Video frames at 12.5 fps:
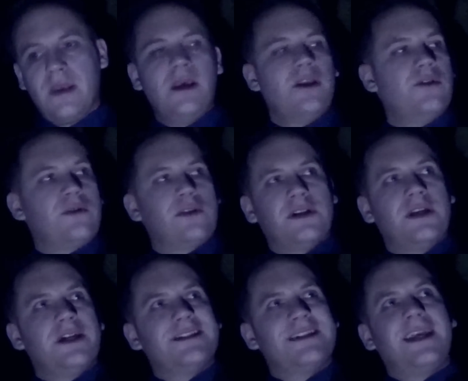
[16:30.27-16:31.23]
You could
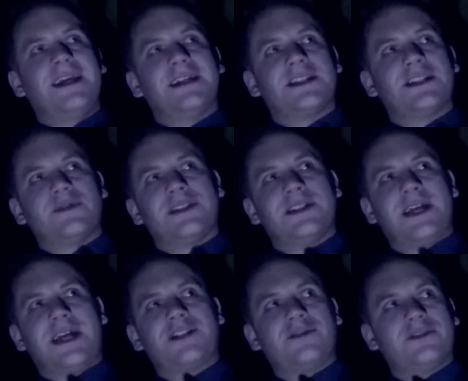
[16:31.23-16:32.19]
take it to its
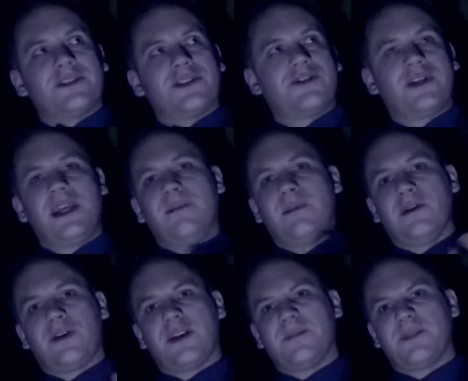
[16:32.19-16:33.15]
natural extreme and
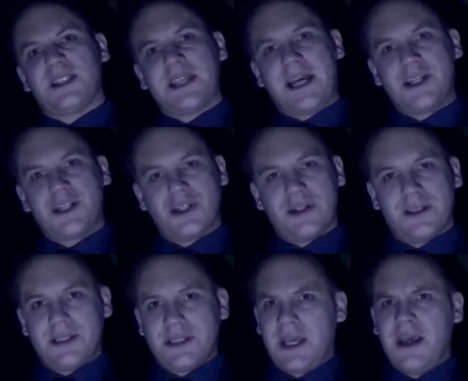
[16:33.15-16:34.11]
look at obsession
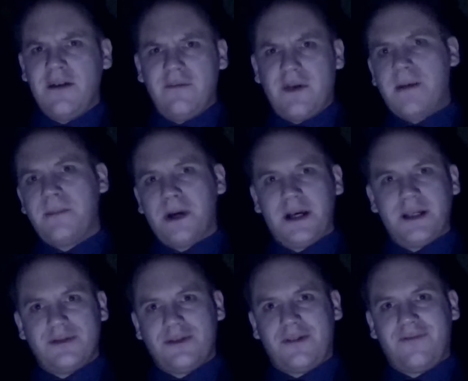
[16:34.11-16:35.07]
and say, vampires
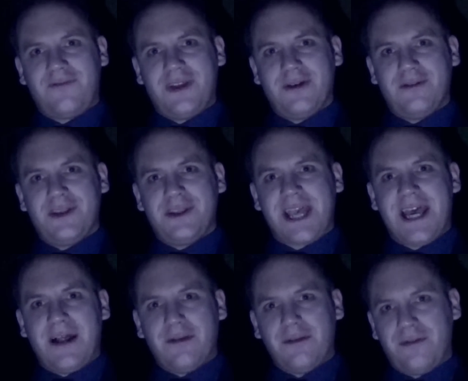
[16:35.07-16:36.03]
do not feel these
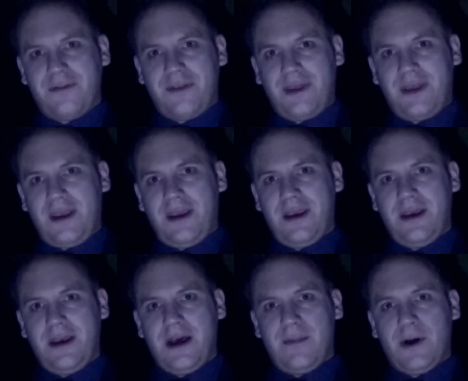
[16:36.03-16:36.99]
healthy
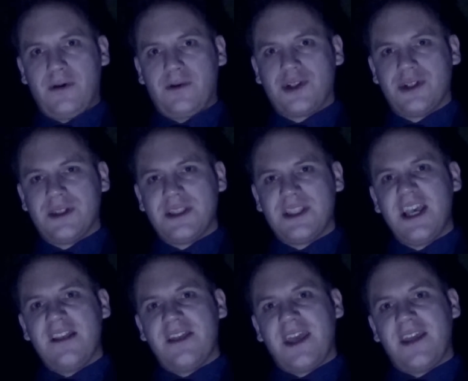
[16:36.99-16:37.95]
emotions,
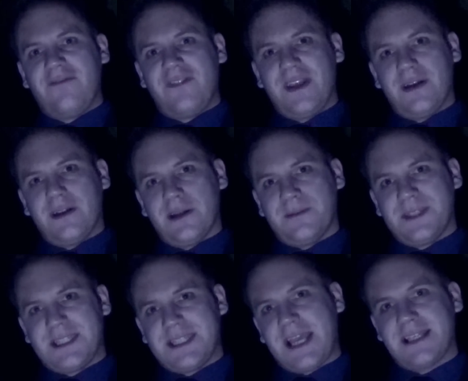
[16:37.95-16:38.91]
they feel
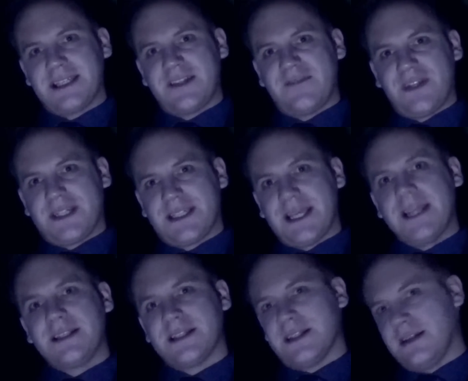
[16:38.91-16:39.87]
obsessed,
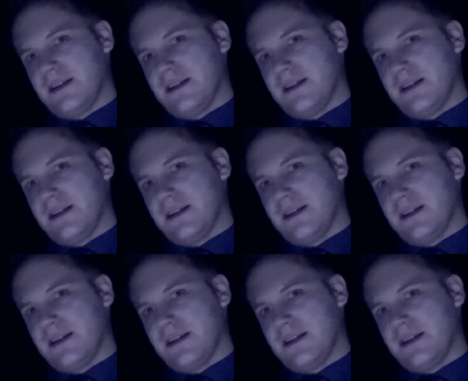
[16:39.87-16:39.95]
fixated.